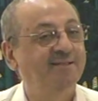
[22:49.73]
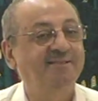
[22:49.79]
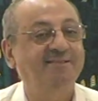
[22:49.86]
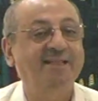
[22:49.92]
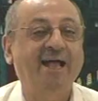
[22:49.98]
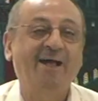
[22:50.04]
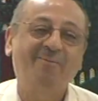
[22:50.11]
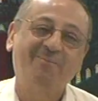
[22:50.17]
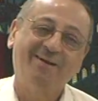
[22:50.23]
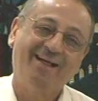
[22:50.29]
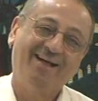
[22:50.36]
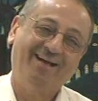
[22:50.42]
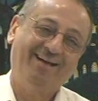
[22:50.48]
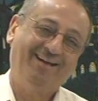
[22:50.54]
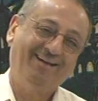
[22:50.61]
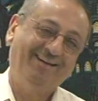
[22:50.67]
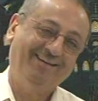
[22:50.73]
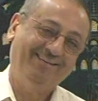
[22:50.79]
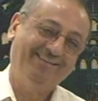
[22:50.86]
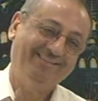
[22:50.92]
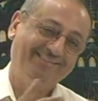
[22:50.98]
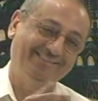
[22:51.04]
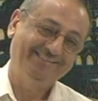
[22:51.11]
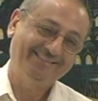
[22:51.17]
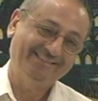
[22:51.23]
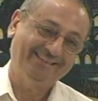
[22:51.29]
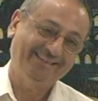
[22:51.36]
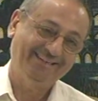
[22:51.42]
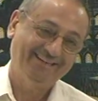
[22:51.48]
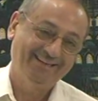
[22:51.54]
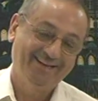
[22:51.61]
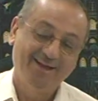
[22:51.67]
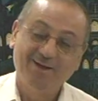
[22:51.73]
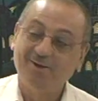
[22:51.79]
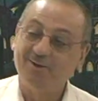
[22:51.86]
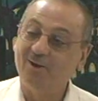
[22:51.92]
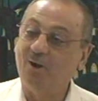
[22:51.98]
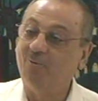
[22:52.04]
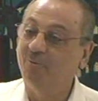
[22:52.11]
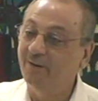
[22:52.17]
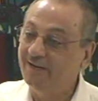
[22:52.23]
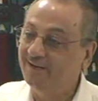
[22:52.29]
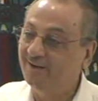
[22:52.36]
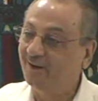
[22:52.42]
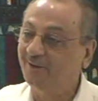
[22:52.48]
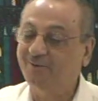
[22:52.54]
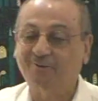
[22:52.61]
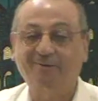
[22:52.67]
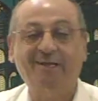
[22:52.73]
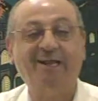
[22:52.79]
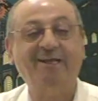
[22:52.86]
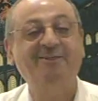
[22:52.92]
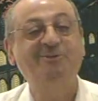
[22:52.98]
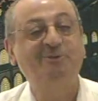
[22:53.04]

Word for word: Dhahabna. See? Now we got to get